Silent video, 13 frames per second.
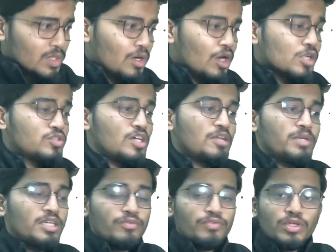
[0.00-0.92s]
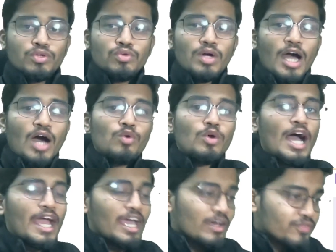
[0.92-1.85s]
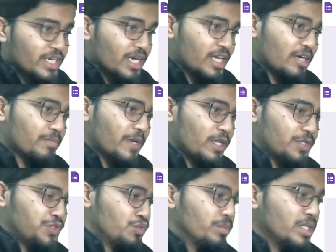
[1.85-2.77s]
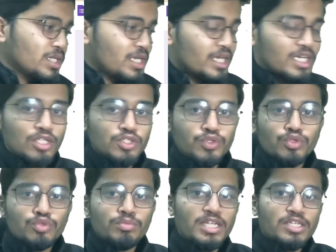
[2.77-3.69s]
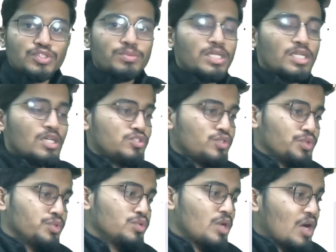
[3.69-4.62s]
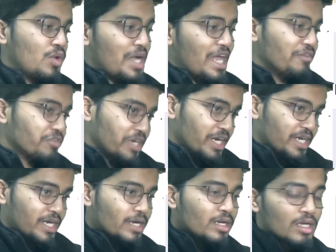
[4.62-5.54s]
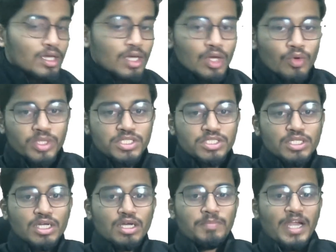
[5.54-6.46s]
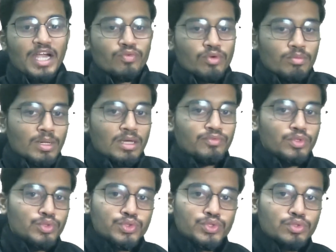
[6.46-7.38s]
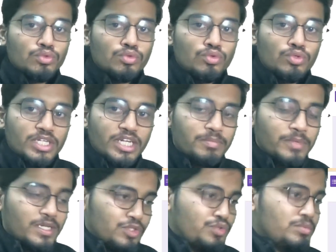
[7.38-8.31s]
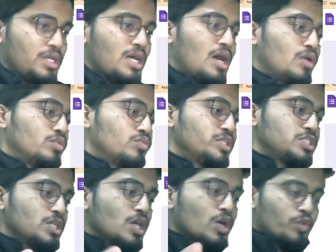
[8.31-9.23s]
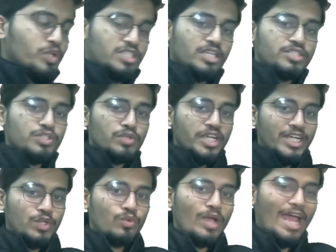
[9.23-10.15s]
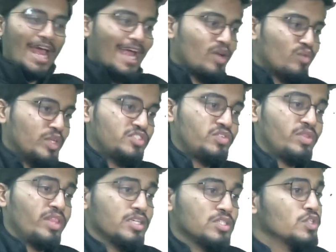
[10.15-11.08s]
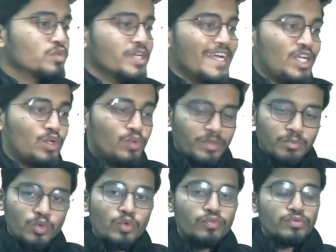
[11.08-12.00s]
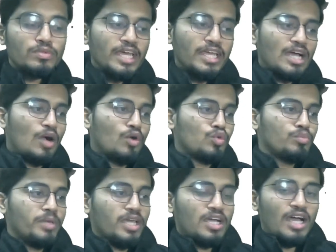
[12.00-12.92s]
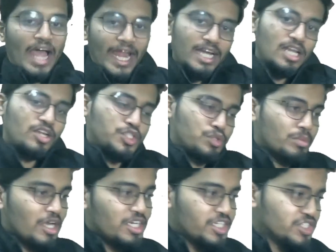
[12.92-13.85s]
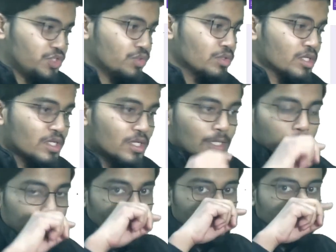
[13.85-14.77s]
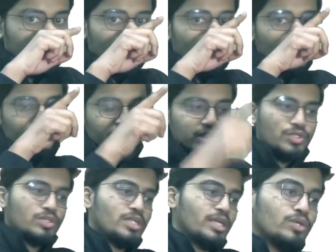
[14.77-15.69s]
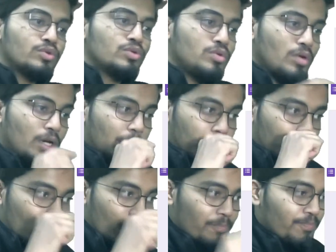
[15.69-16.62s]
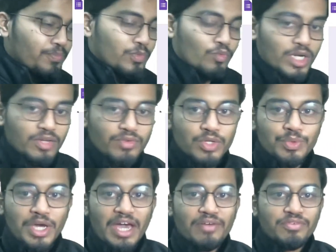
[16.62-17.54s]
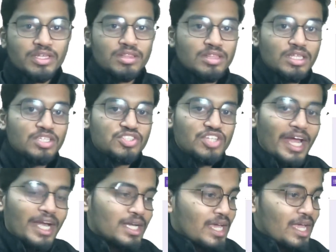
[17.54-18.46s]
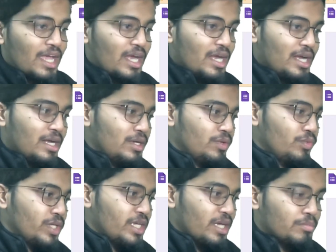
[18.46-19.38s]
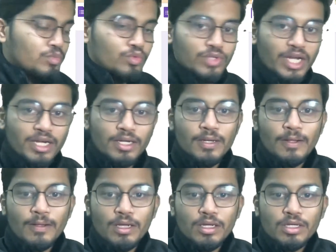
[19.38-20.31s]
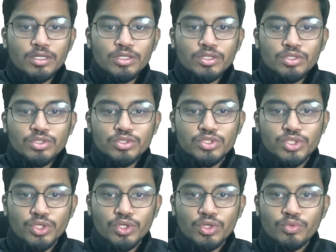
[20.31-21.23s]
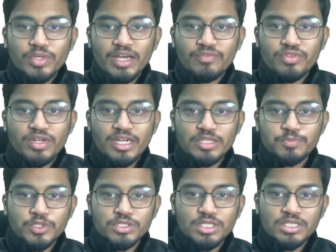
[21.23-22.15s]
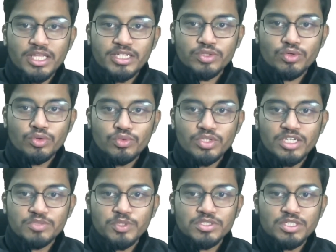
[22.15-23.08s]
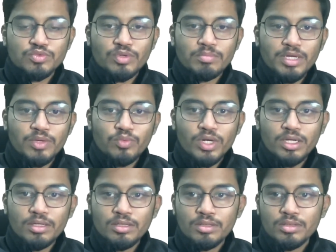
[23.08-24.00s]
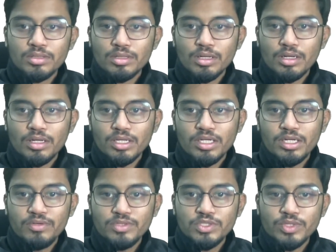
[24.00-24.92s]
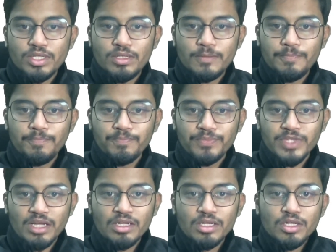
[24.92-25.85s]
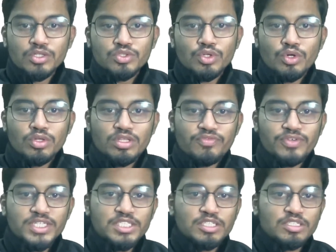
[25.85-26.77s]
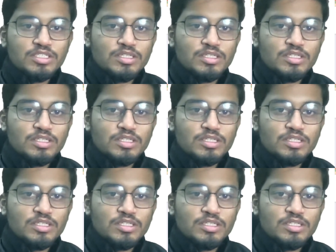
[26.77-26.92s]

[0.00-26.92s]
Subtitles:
how I have created my resume. Like I'll show you my resume and I'll show you how I have created it, which platform I have used to create my resume, which things you need to add, which things you need to remove, like how to make an ideal resume, I'll teach you. So make sure you drop whatever you have in the chat and we can move, right? So we have 3 responses. Let's go to the responses one by one, individual. Yeah. So the first